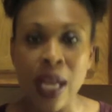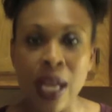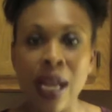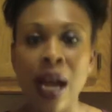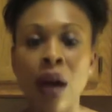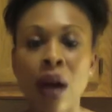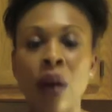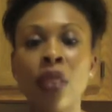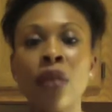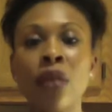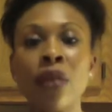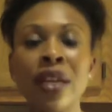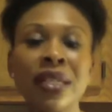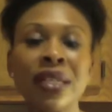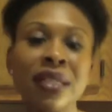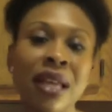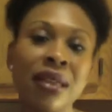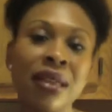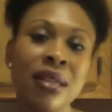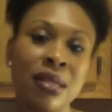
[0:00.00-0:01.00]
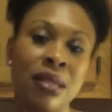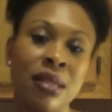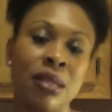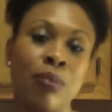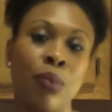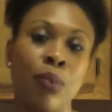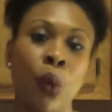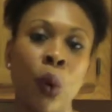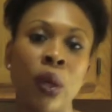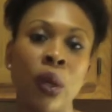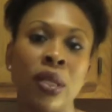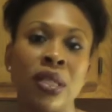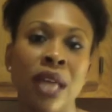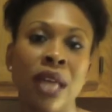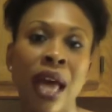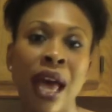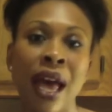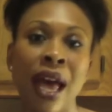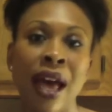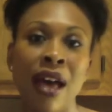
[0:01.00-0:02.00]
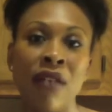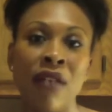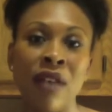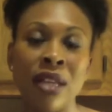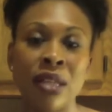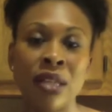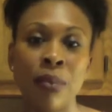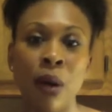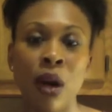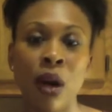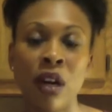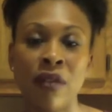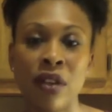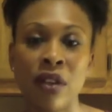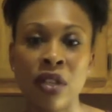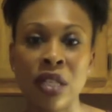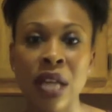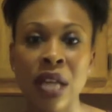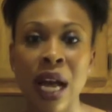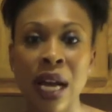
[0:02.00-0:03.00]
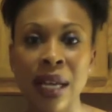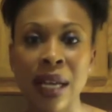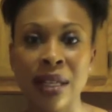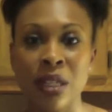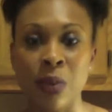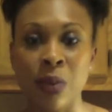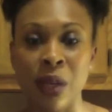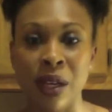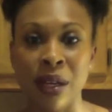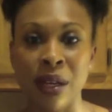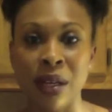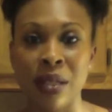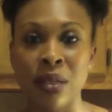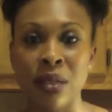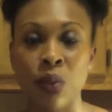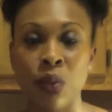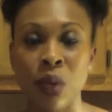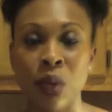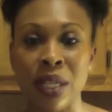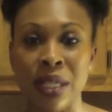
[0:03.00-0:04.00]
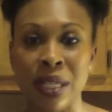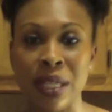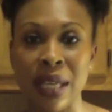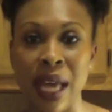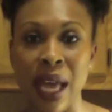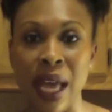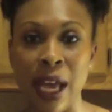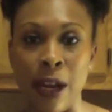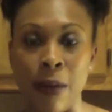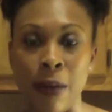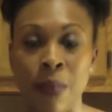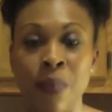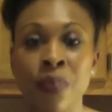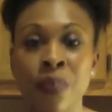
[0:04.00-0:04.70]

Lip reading: Now, the reason that this is important to have as a part of your stock is because, once again,